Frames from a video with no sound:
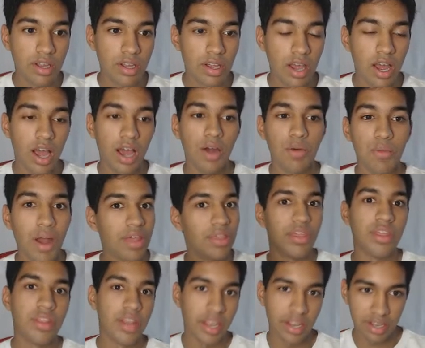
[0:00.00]
rather than like
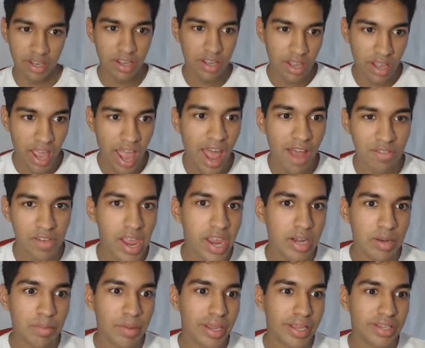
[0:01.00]
have 8
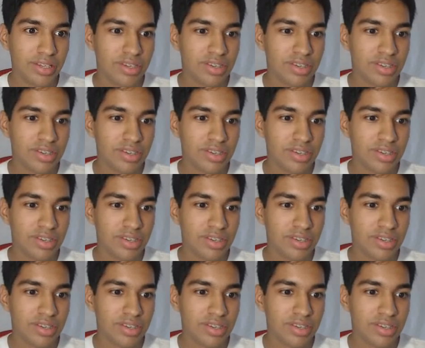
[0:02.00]
bids.